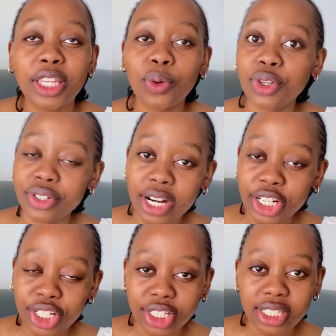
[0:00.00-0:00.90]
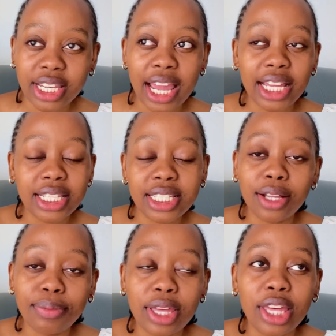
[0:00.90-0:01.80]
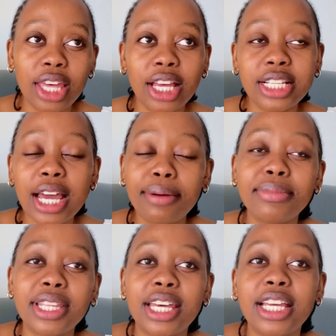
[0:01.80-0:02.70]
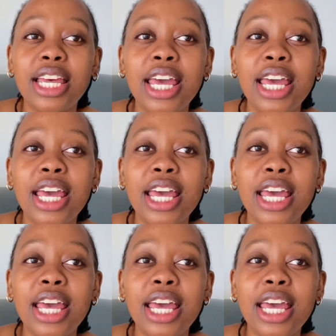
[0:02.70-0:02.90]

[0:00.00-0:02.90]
contractions, like time the